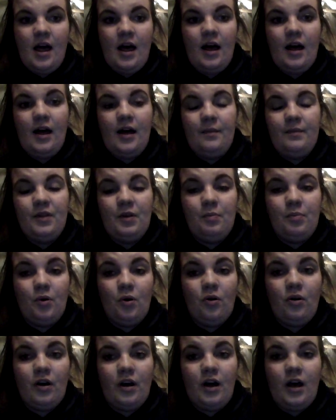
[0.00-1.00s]
The
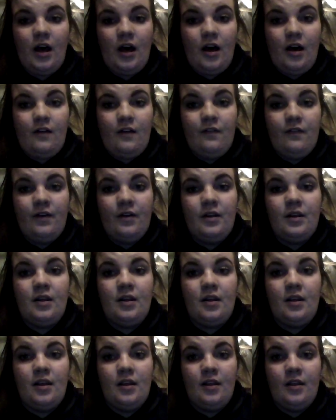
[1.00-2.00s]
bulk of
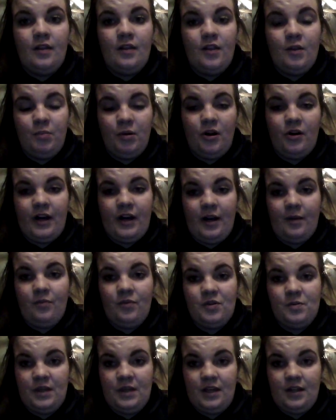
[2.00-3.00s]
the program
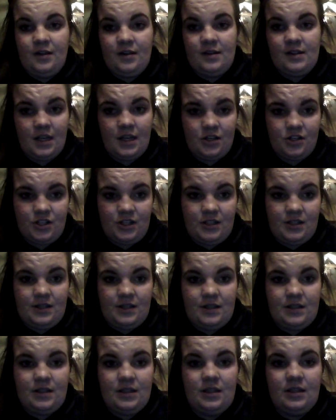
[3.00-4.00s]
was being the
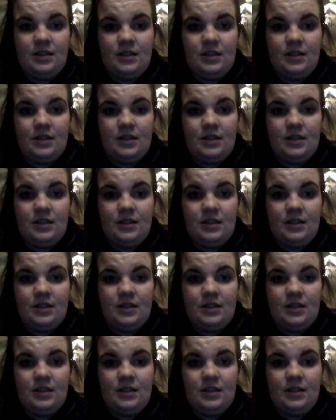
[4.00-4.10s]
sessions.